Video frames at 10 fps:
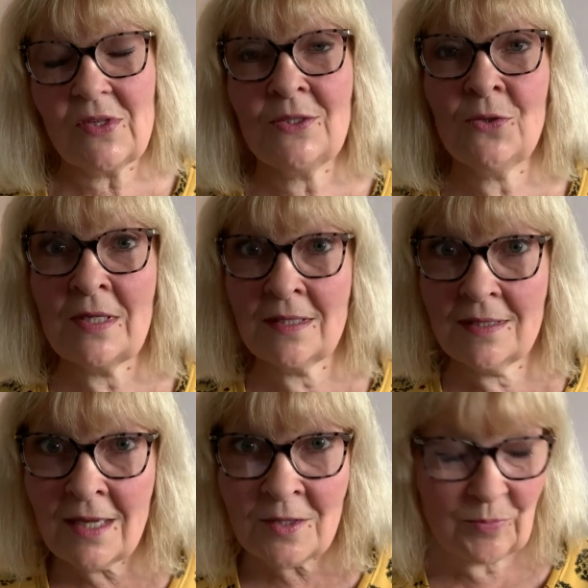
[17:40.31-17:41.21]
So that's
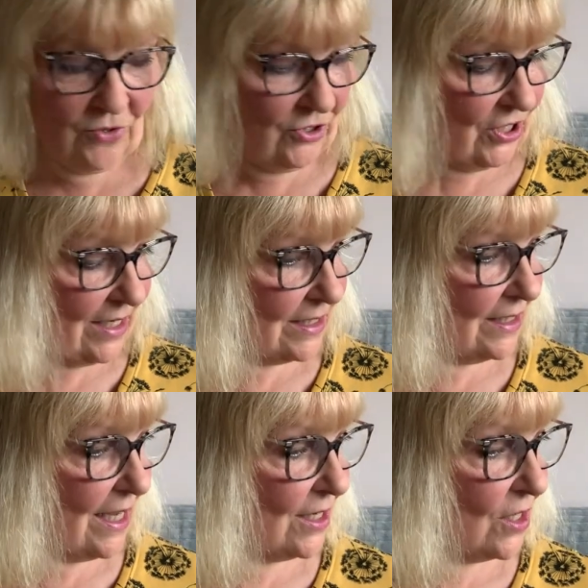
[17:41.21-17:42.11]
another project to
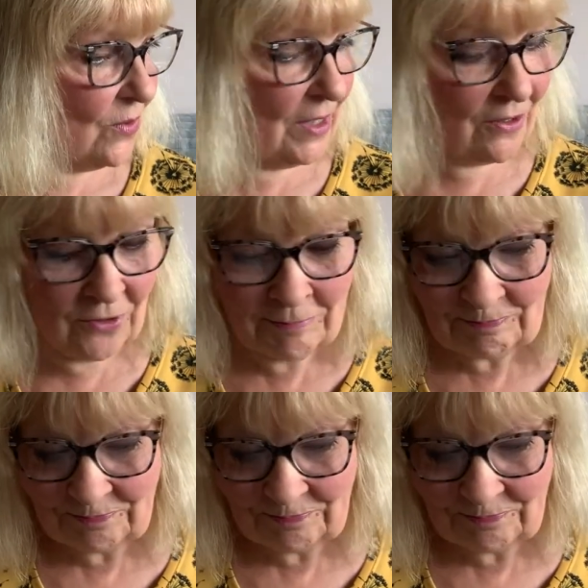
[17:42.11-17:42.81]
get going on.